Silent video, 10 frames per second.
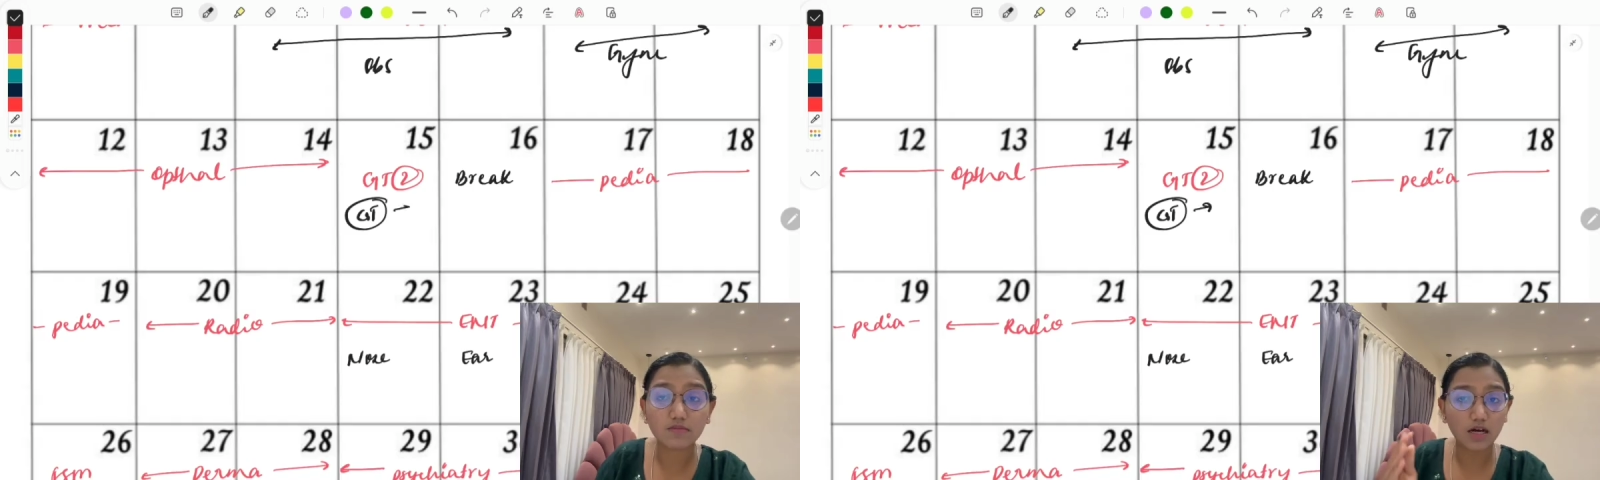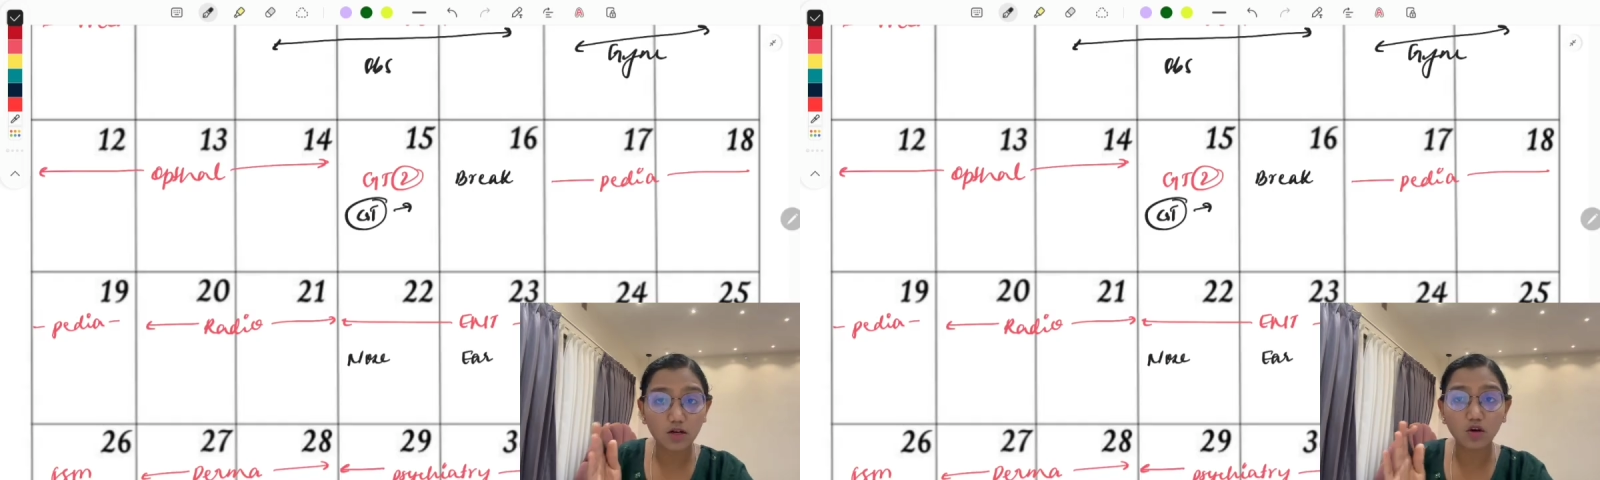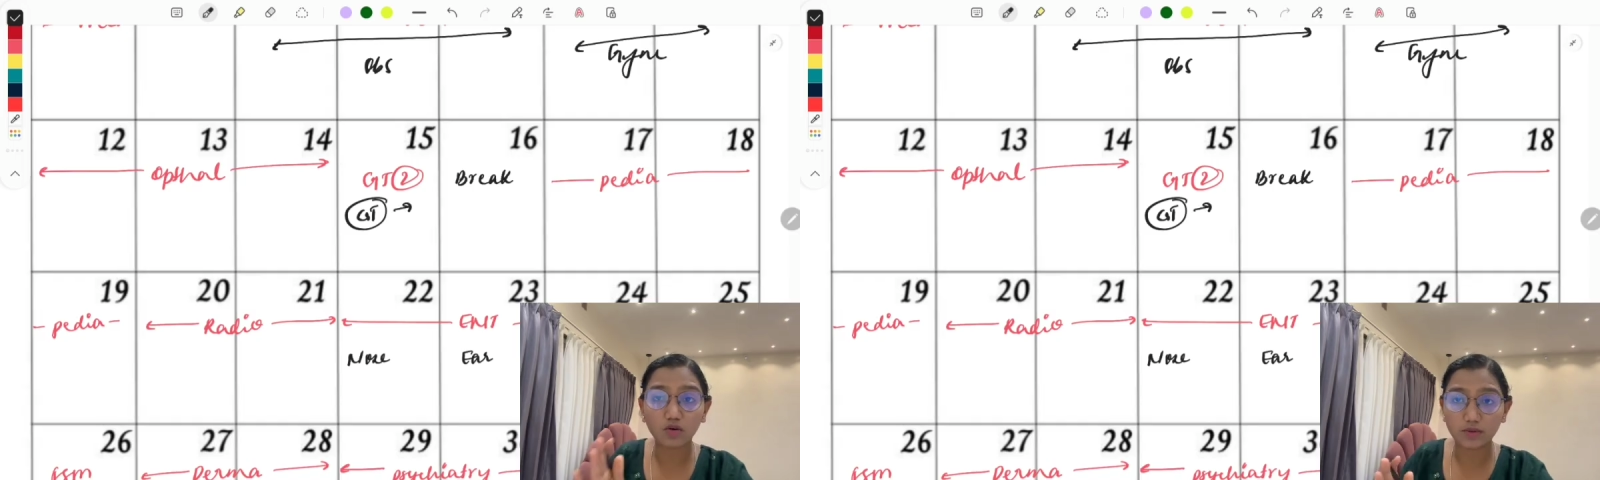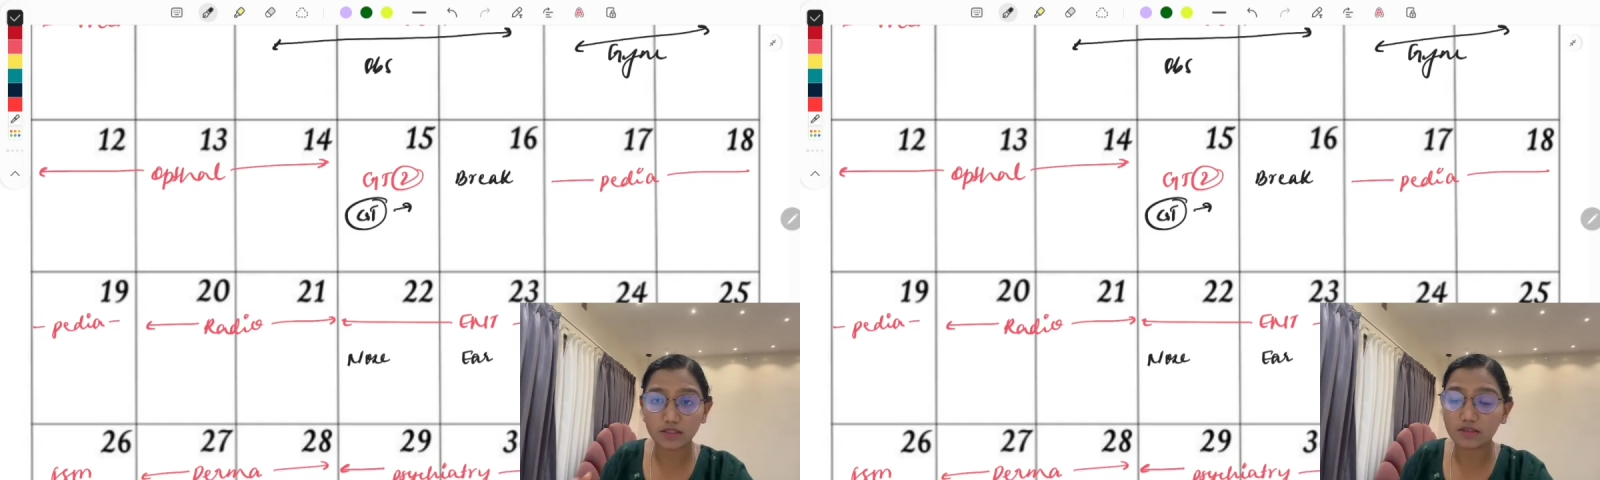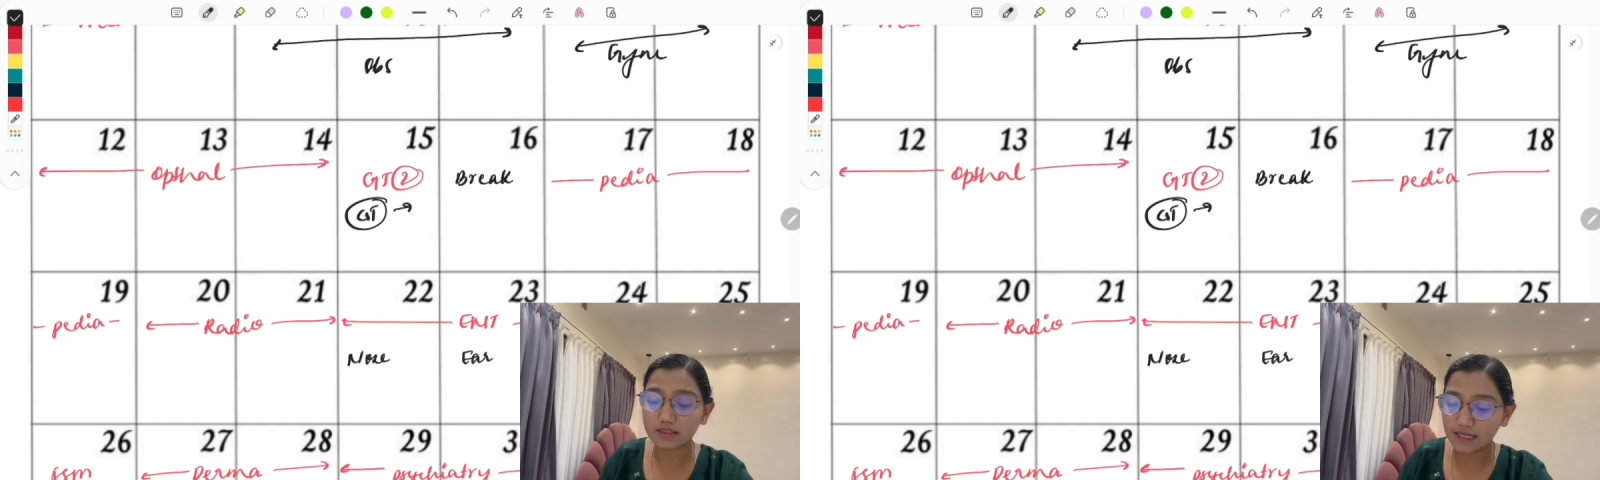along with
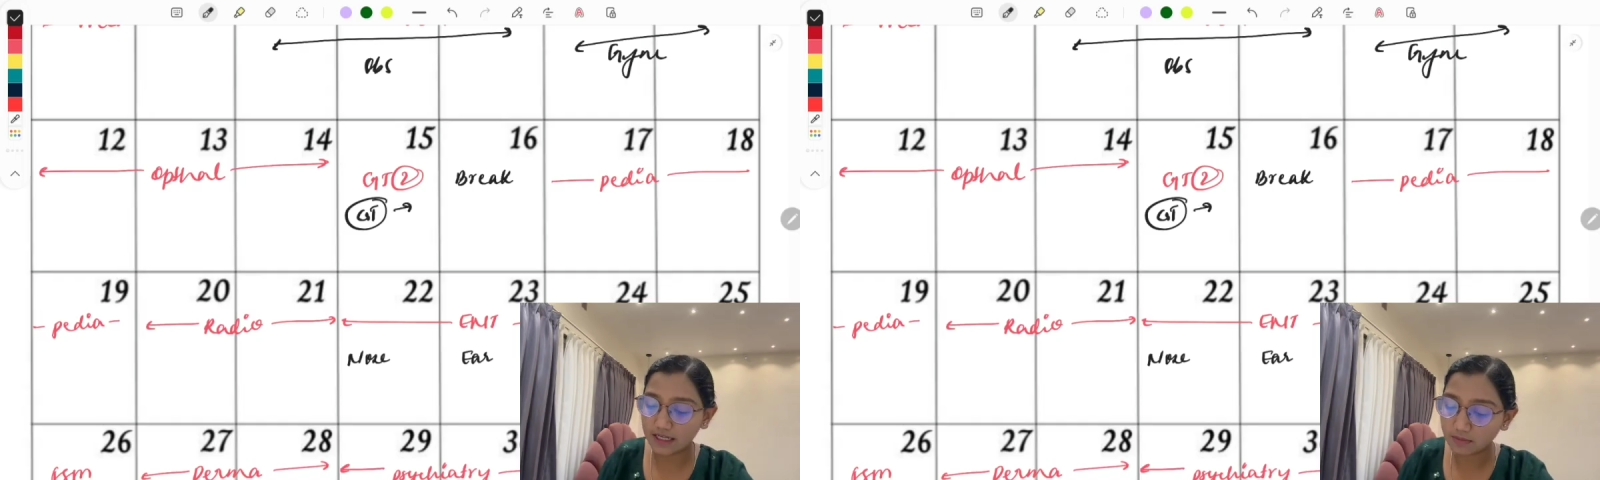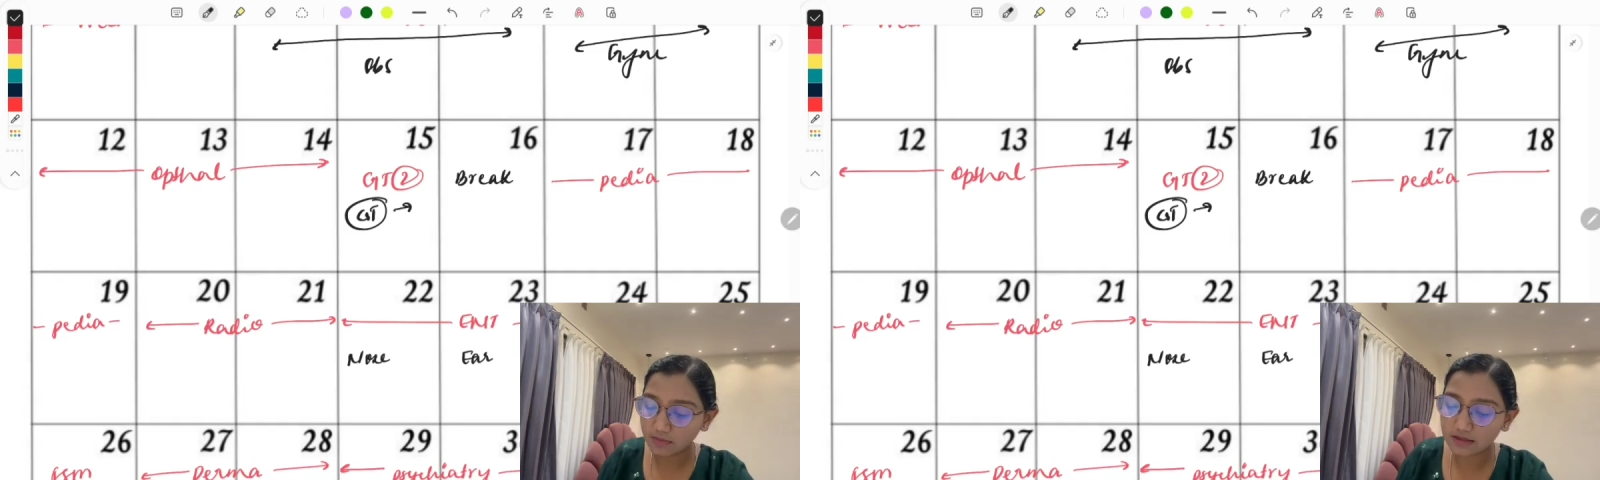the time.